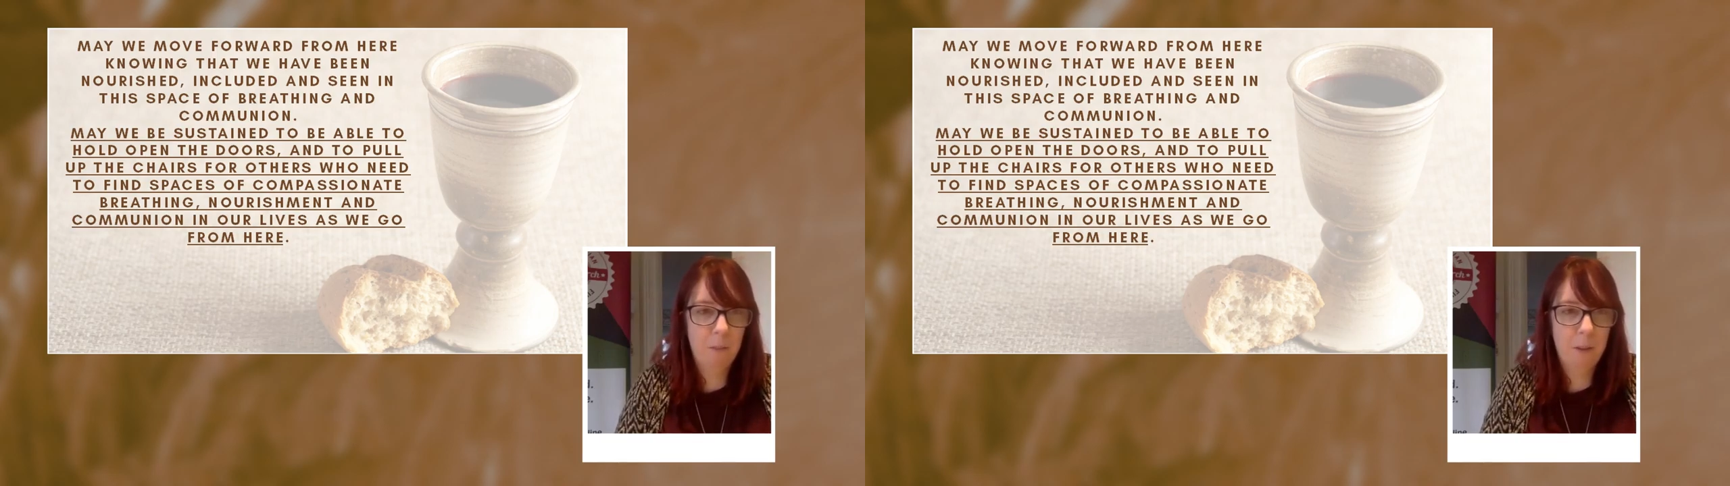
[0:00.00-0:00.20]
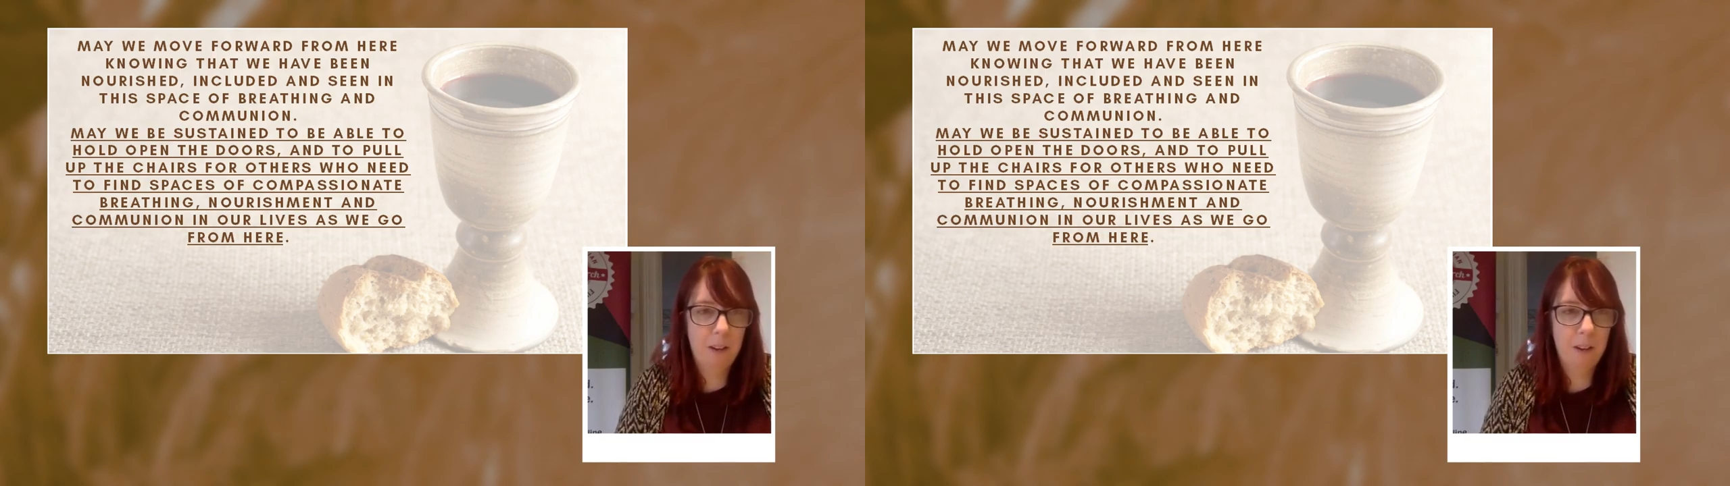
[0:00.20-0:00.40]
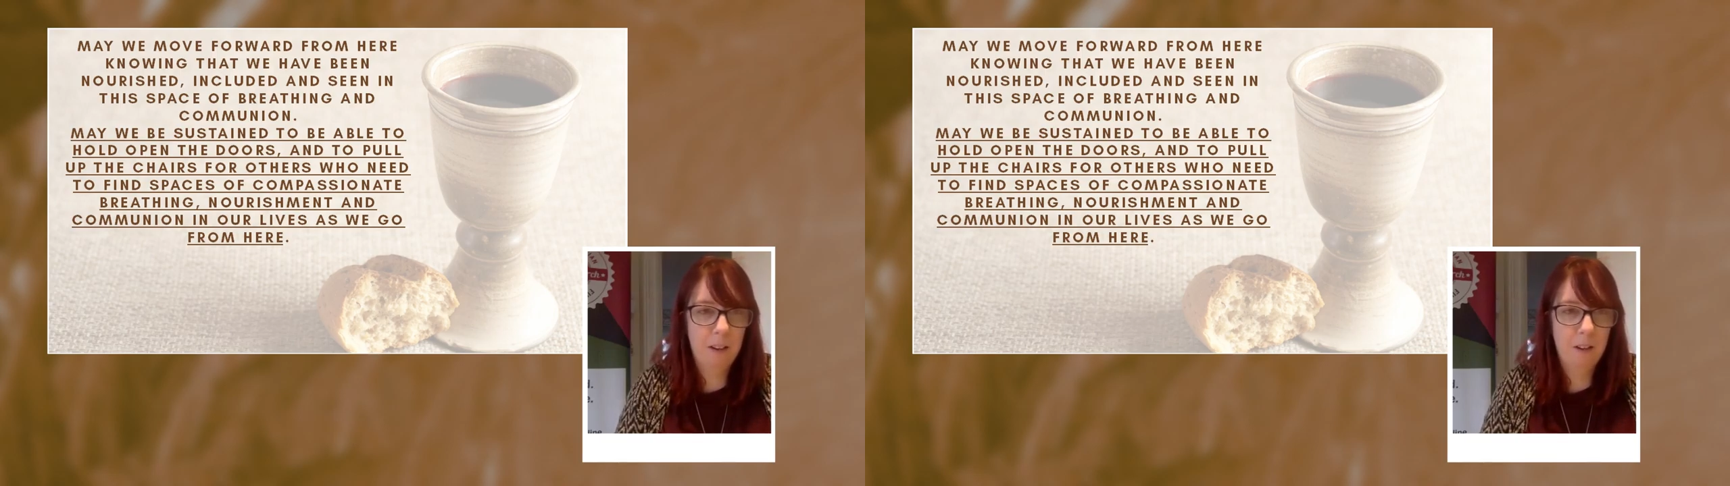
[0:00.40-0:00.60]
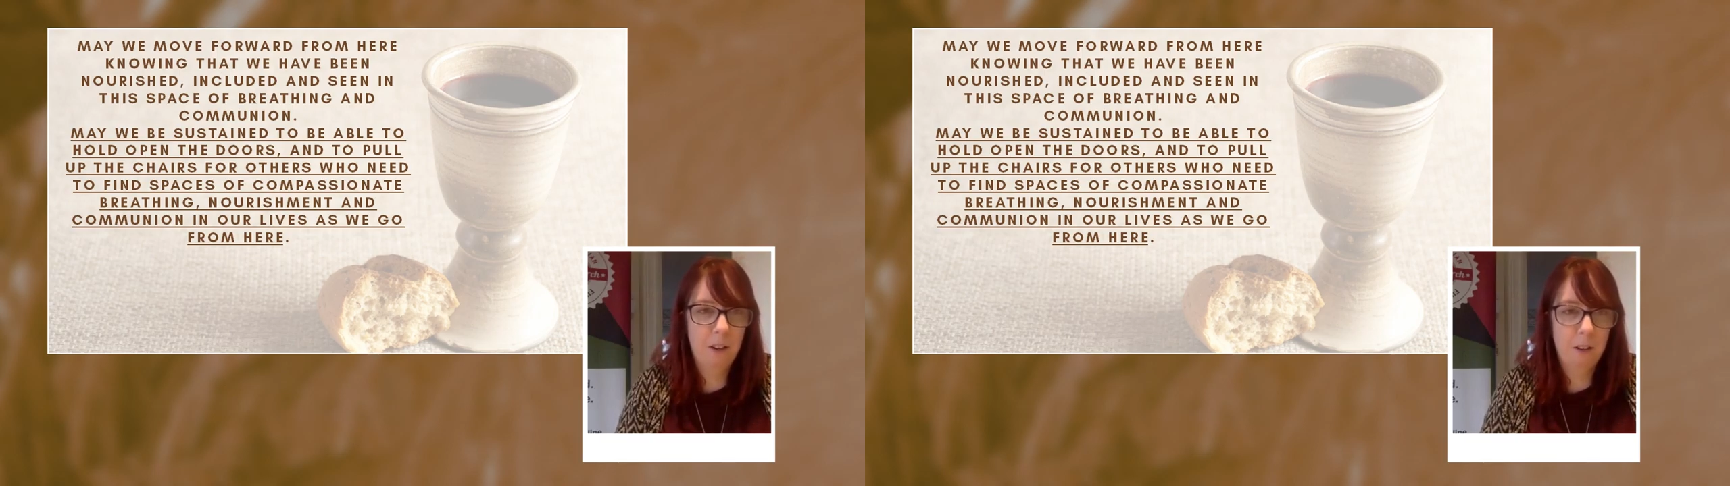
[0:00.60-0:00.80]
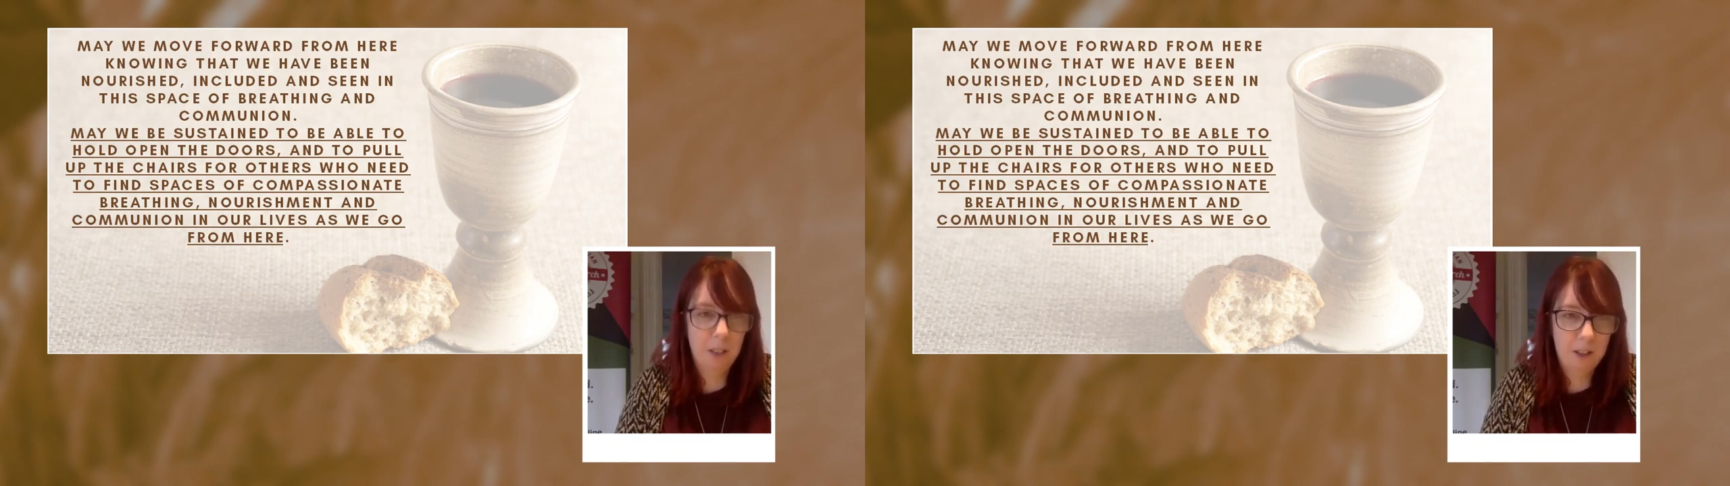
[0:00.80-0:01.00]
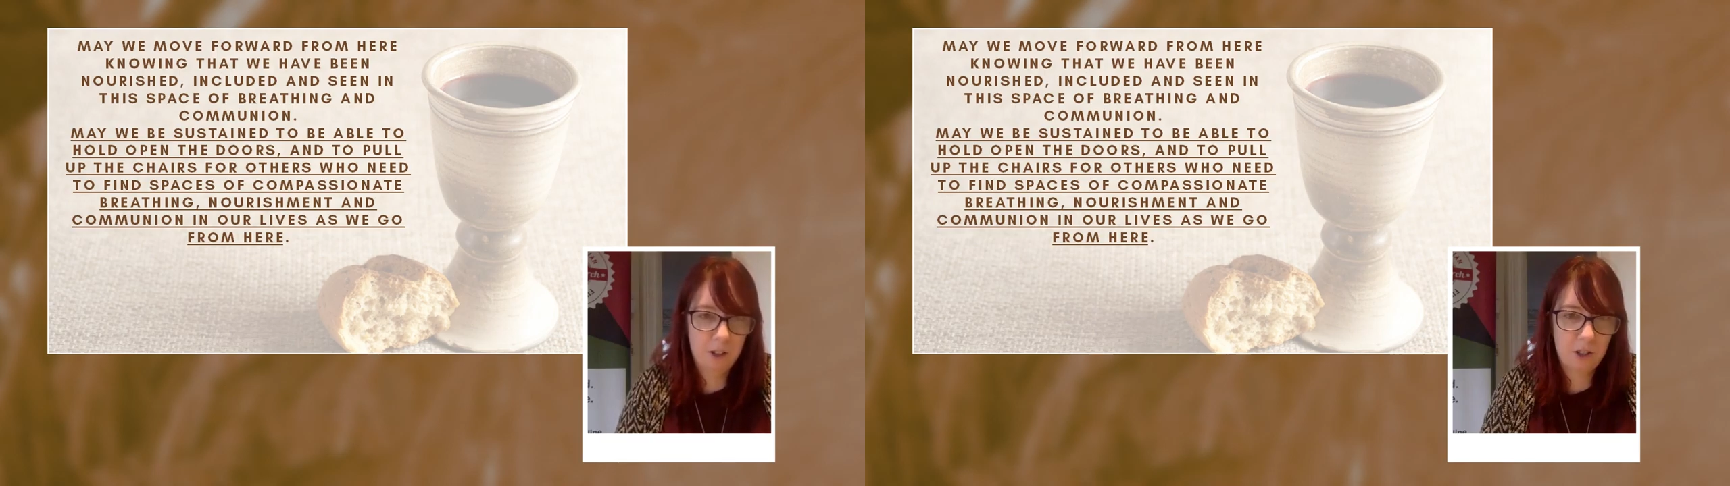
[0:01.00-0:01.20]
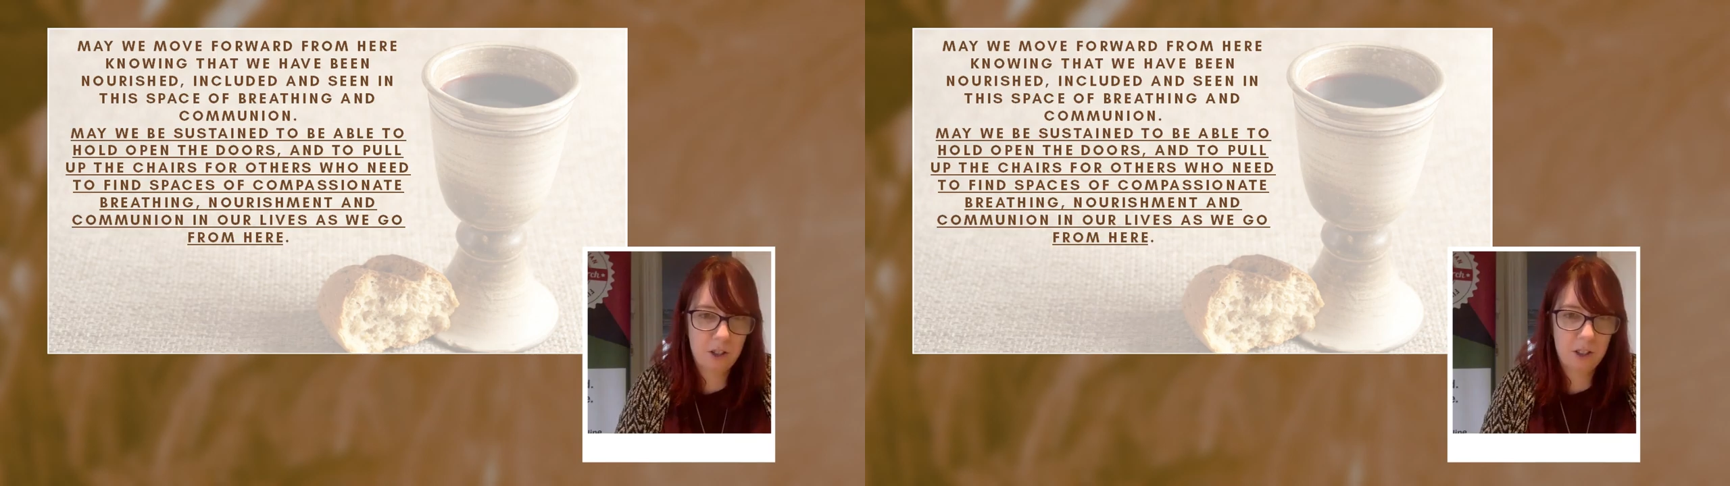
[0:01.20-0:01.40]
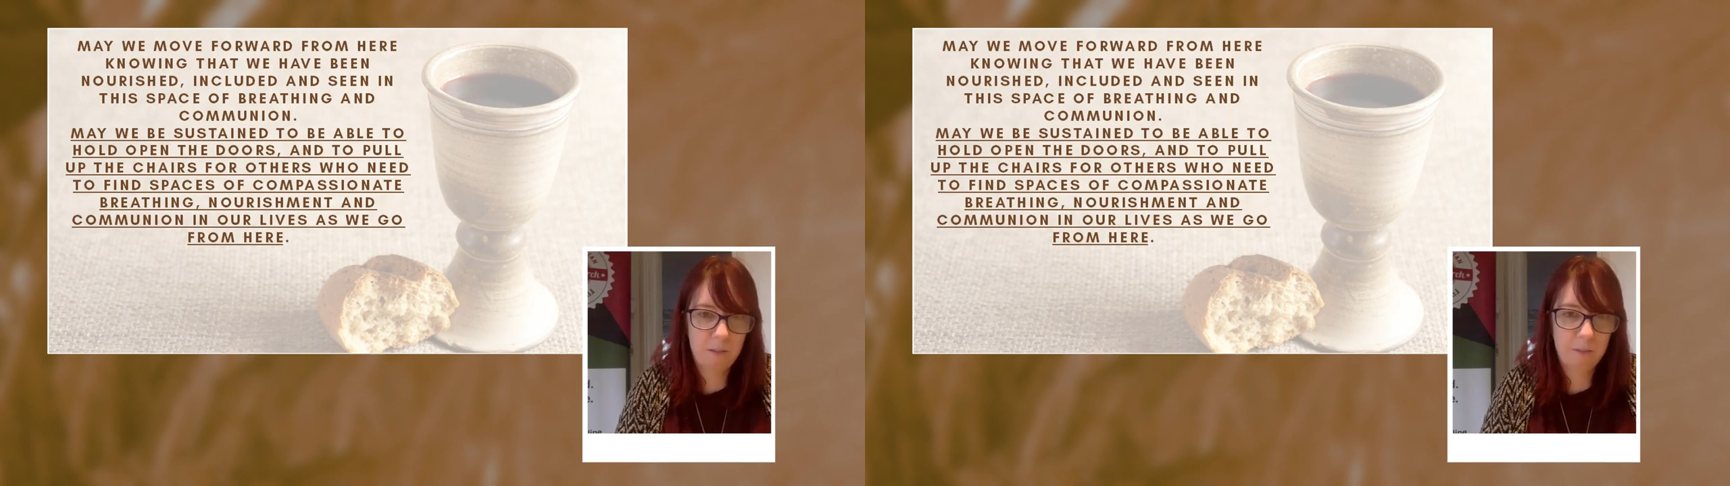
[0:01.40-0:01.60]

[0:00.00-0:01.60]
been nourished,